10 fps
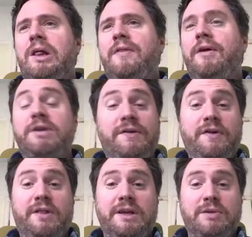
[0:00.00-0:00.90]
There are
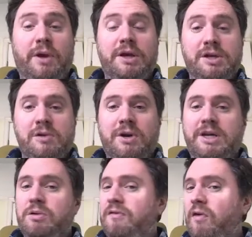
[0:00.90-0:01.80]
different things that we could do. We could
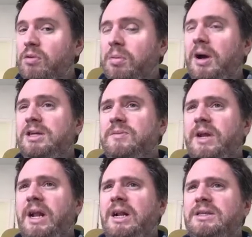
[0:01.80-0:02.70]
do a formal
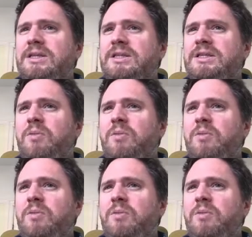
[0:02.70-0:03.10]
parsimony analysis.